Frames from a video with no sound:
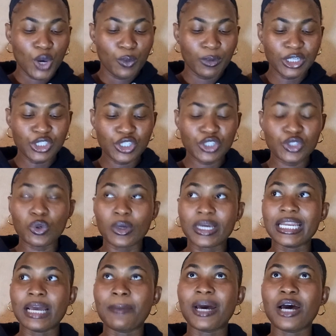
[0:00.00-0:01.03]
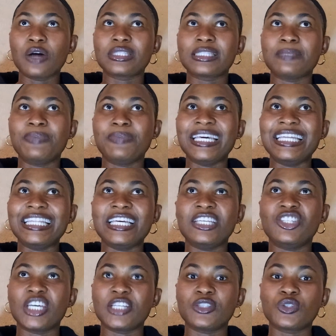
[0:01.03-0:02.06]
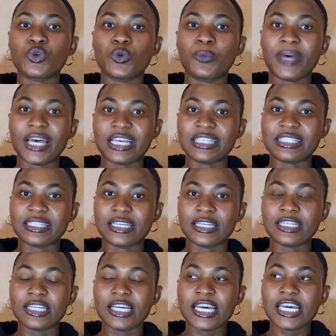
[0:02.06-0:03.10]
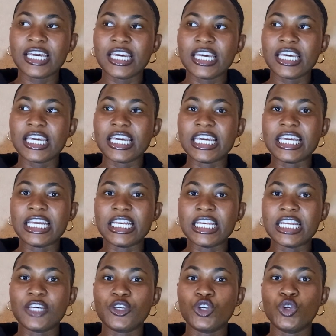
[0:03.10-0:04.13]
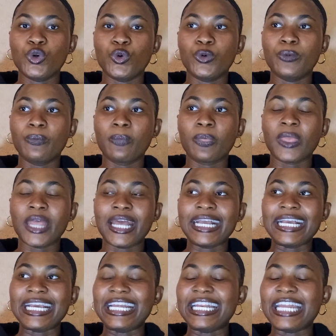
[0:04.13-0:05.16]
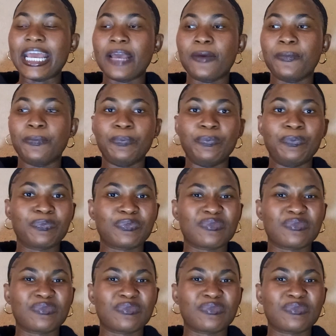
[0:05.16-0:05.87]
We're not just talking about being a gentle person in, in